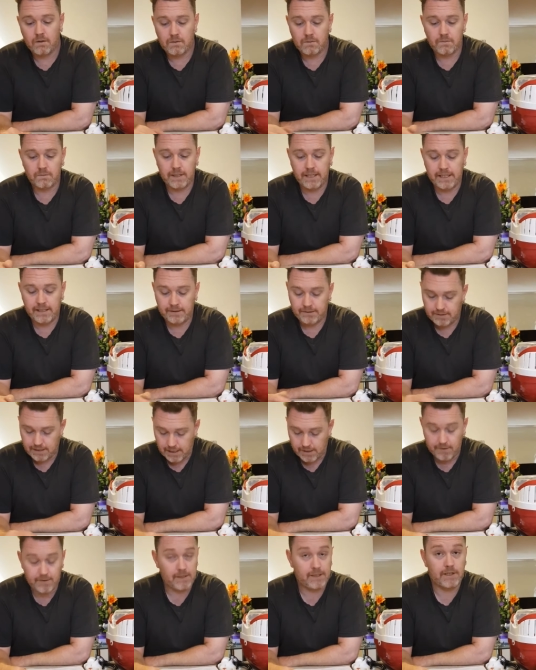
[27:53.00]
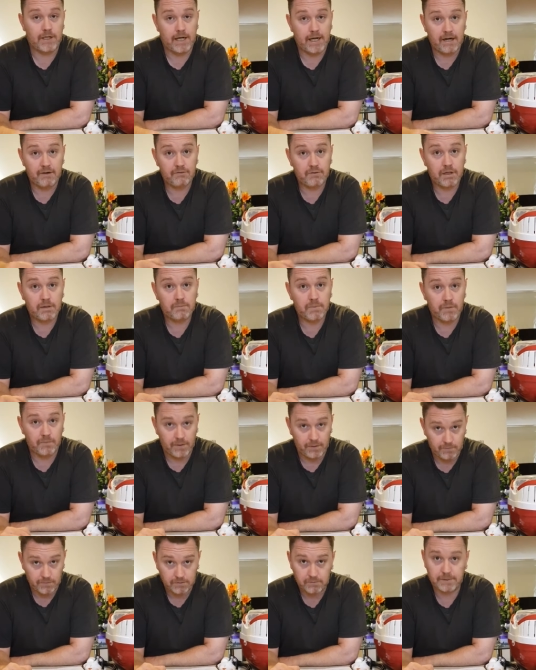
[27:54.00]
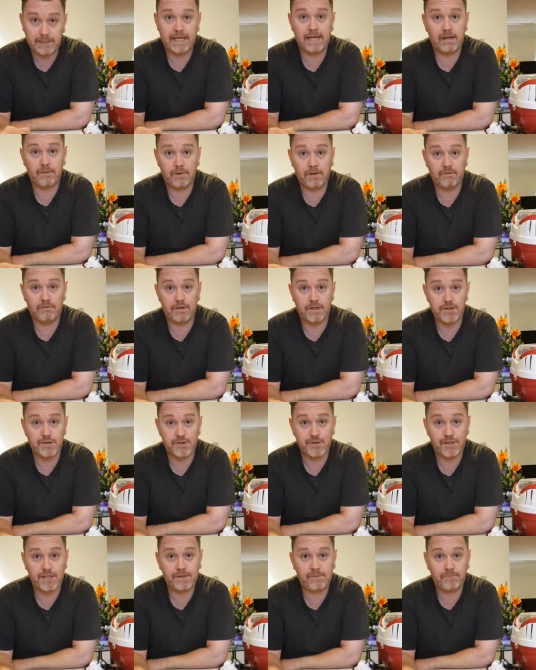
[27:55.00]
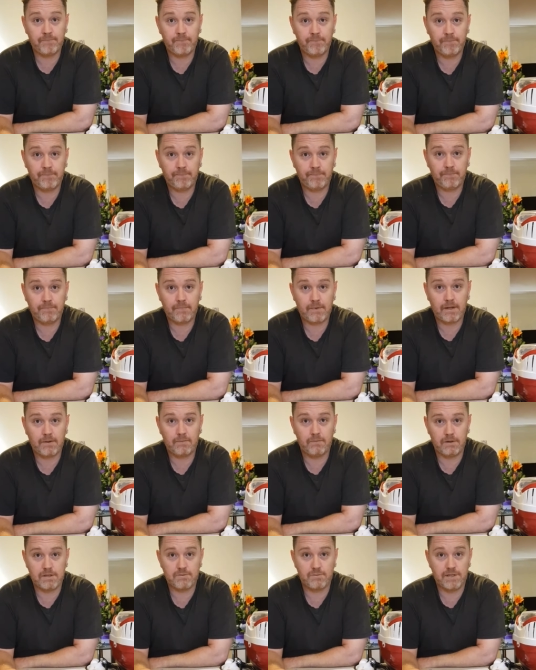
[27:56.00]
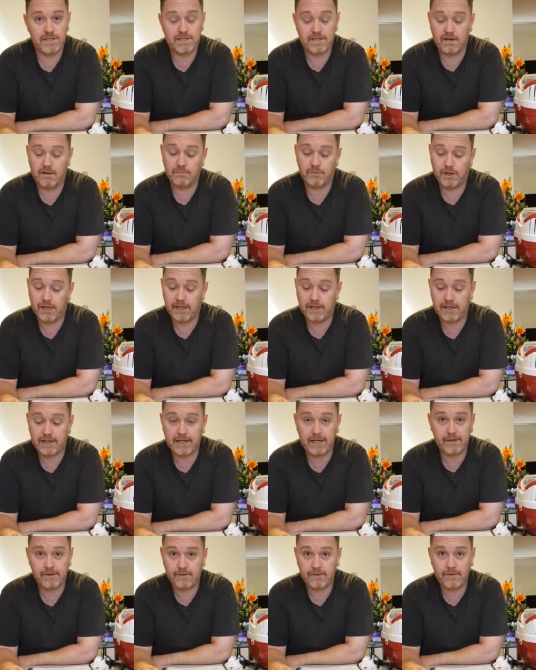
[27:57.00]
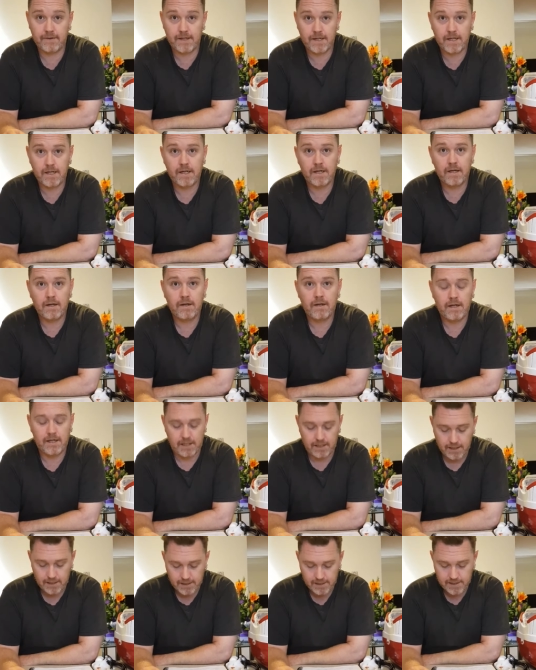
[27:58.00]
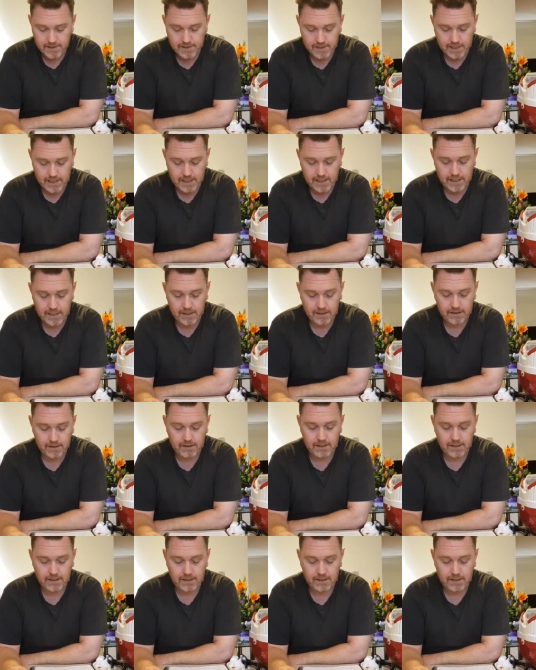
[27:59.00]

we currently don't have one, but we will be getting one very shortly, once we start breeding again, is a